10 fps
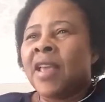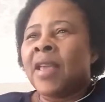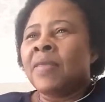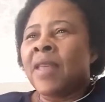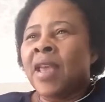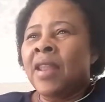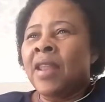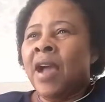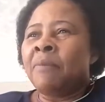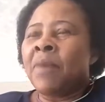and then
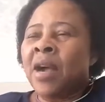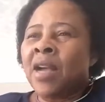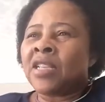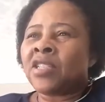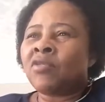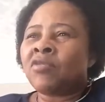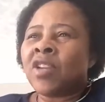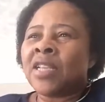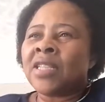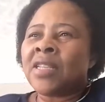I'm asked to
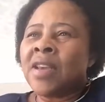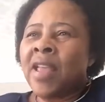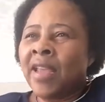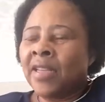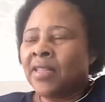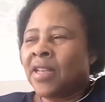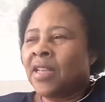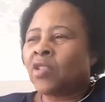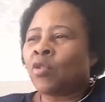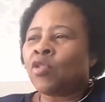translate
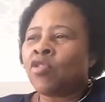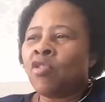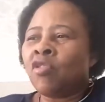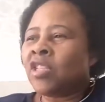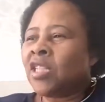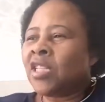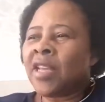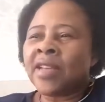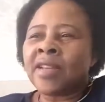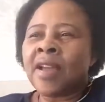that sociology study